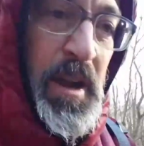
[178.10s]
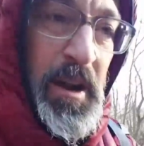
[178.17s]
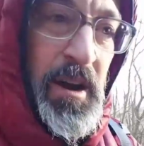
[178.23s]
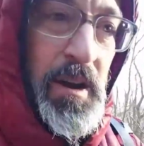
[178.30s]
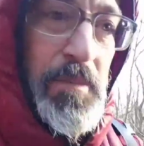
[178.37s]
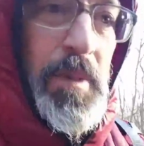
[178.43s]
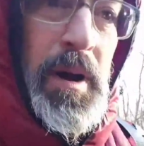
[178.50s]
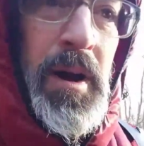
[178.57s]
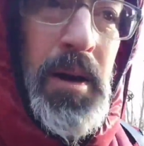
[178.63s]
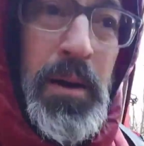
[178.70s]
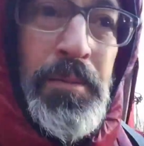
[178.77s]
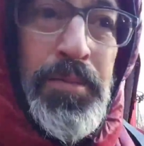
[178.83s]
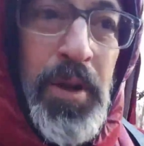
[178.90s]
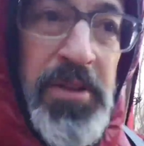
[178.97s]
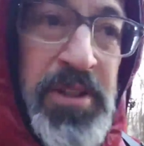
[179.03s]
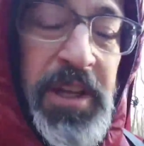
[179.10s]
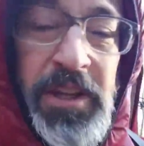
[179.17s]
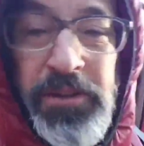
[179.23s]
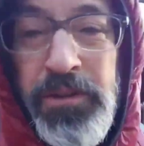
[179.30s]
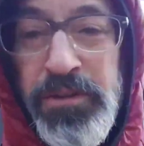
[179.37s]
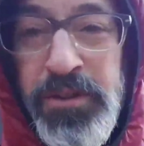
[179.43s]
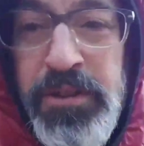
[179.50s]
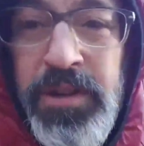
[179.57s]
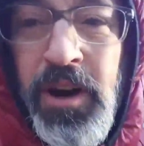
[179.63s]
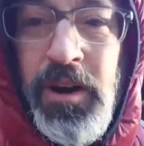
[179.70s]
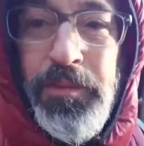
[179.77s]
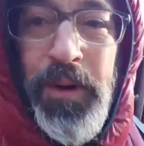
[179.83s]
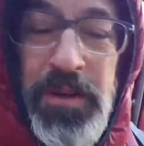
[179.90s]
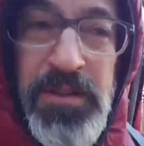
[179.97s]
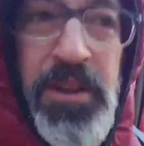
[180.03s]
Plus I could use the
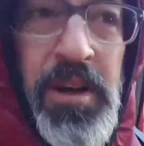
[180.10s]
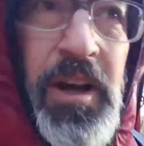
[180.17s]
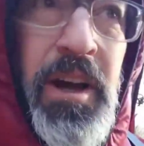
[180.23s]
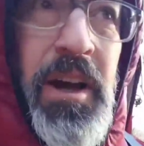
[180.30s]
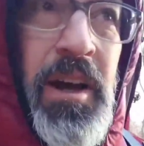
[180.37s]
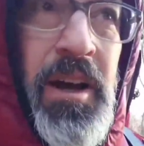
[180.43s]
tarp as a